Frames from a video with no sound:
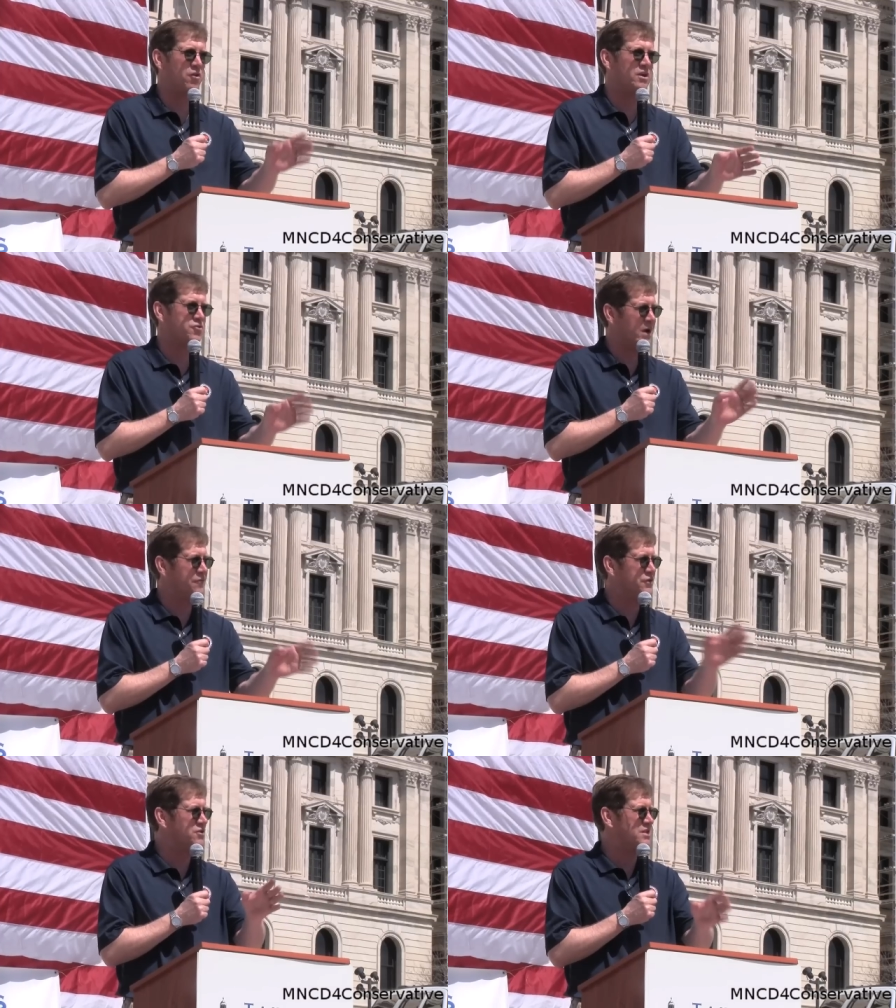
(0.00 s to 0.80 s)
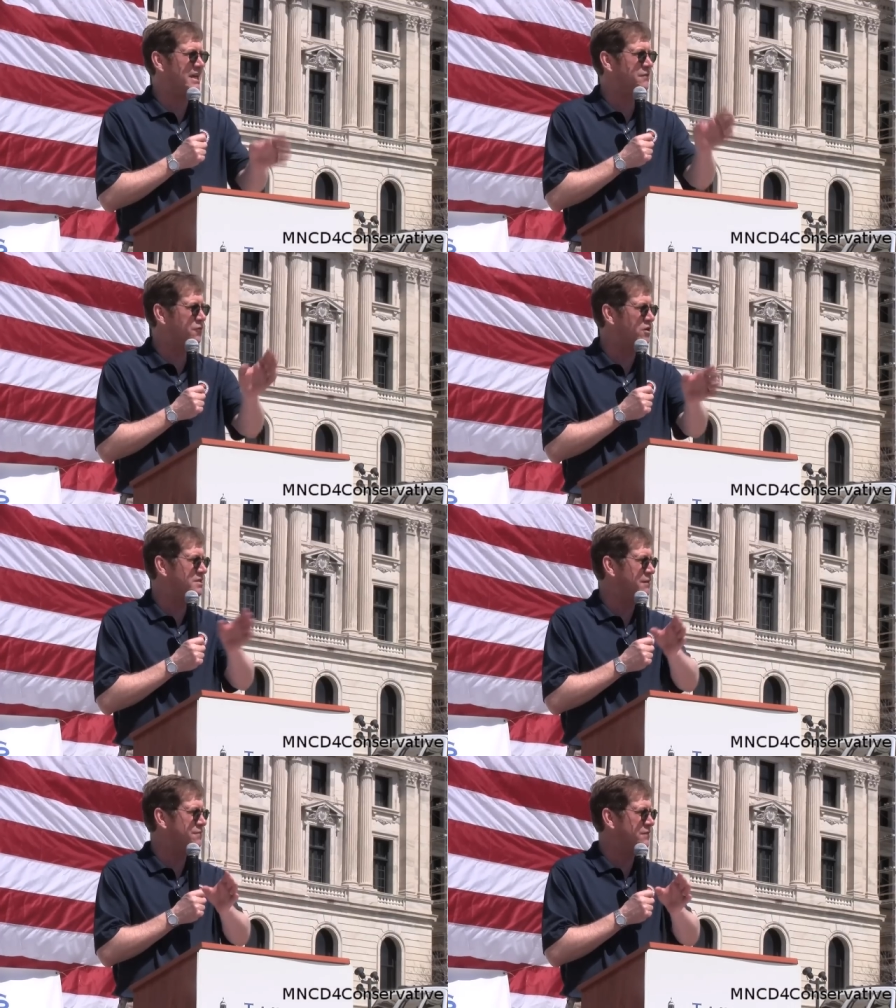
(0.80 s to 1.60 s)
4, 12, 13 to
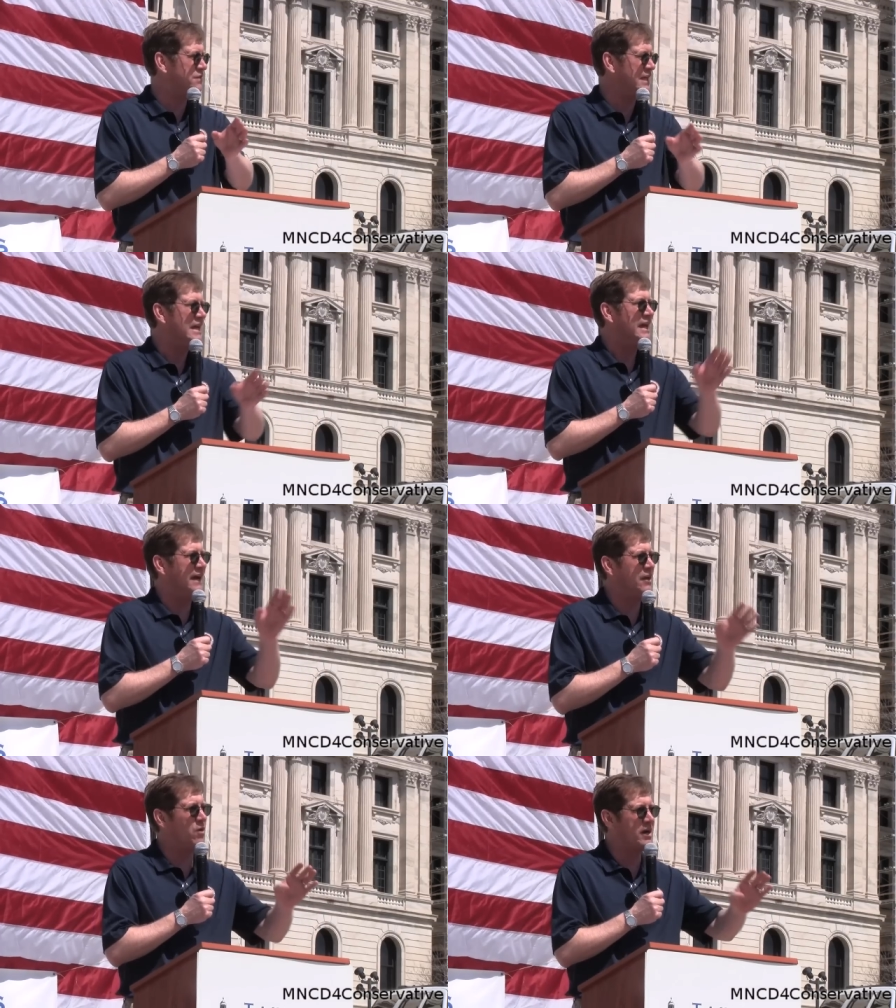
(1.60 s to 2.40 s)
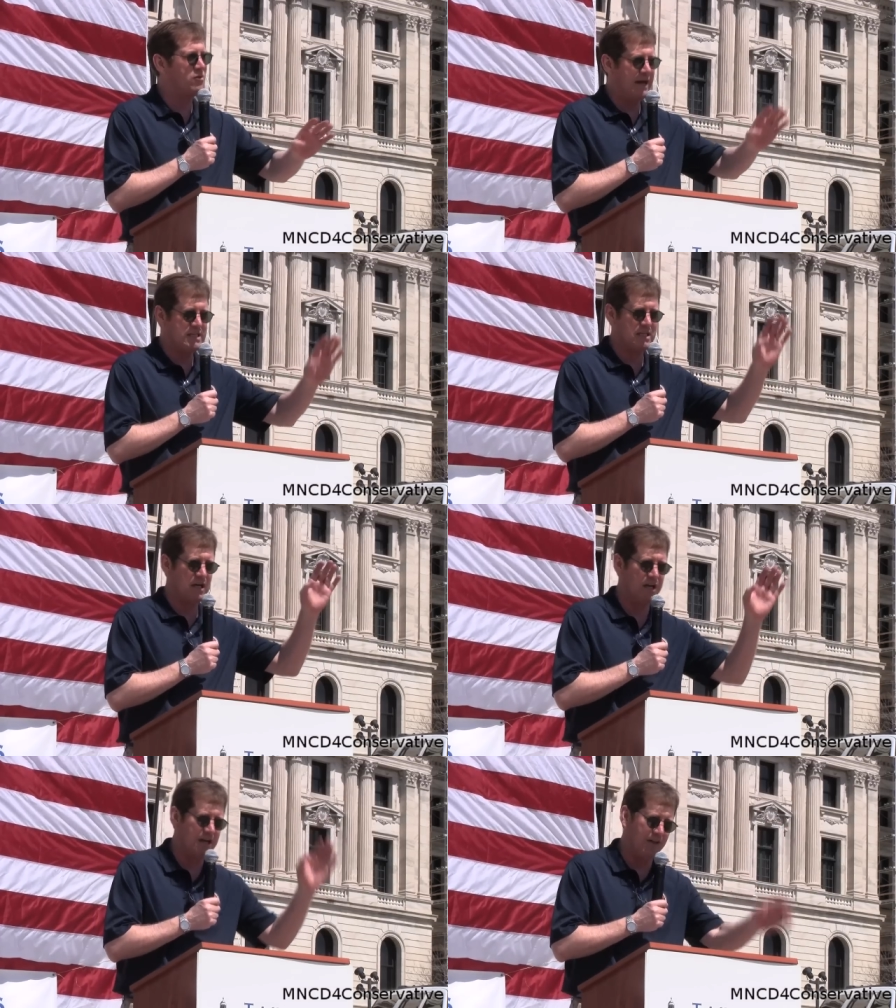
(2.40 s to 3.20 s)
14, 15, and they want to raise it
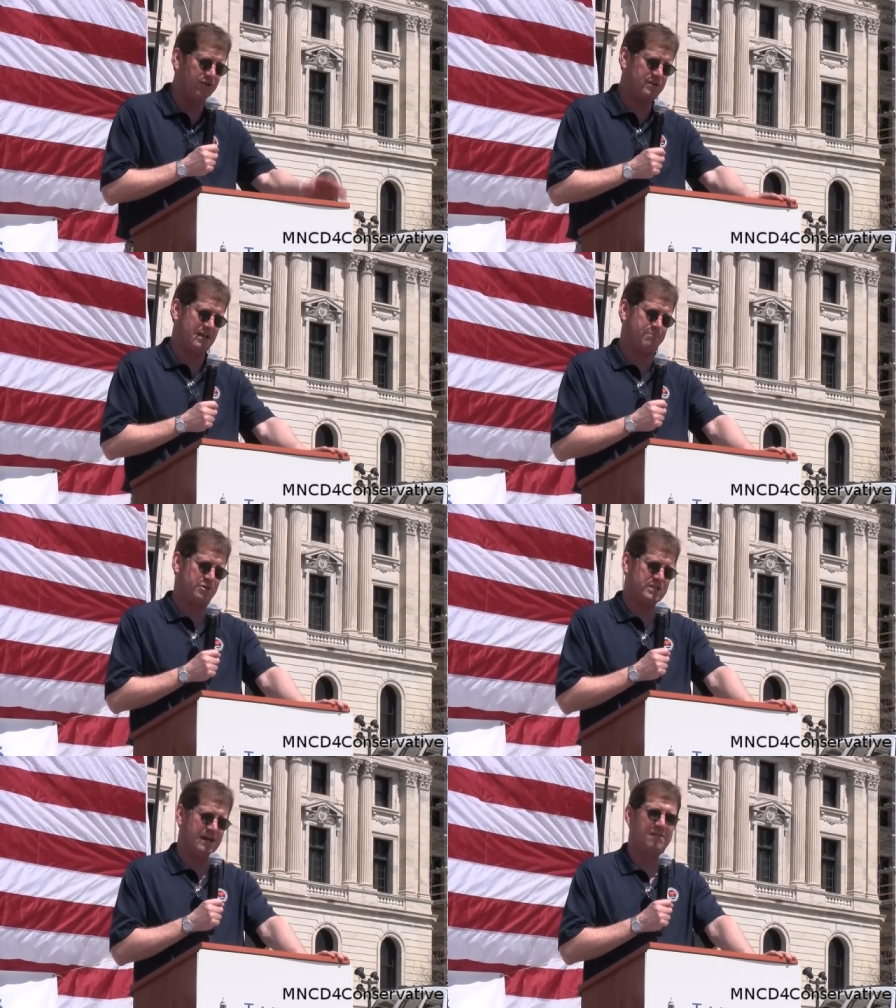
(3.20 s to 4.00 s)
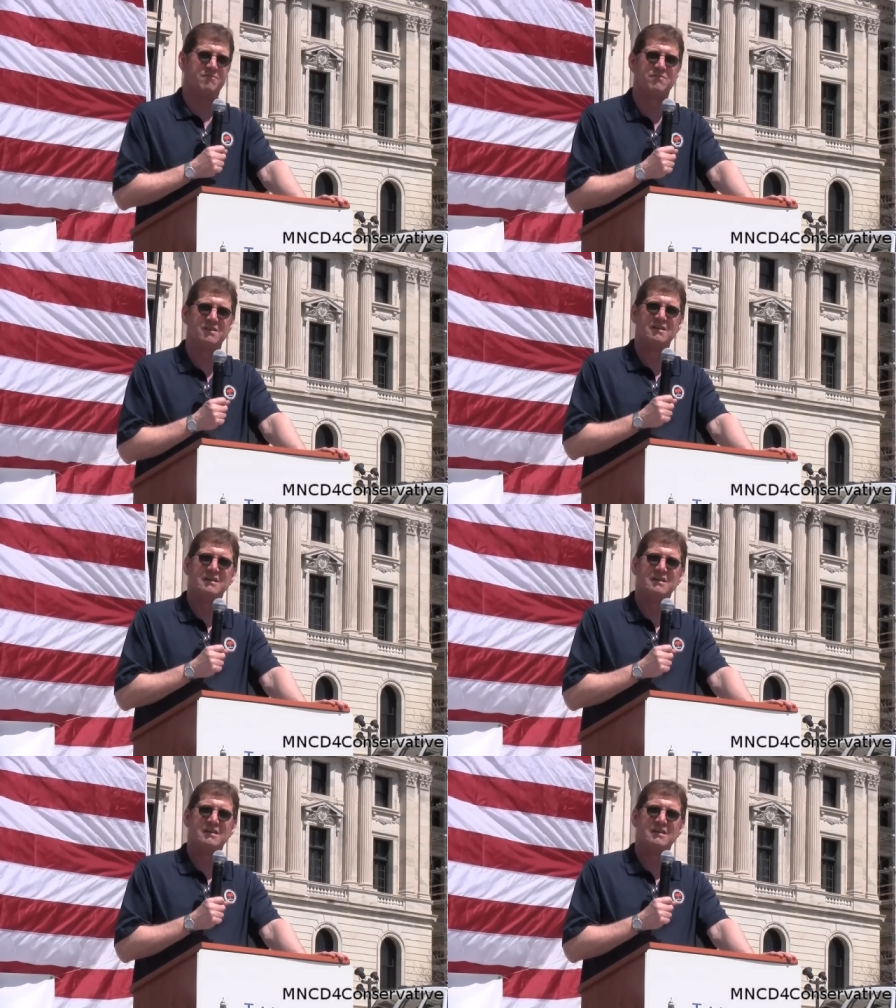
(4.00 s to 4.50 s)
another 10%.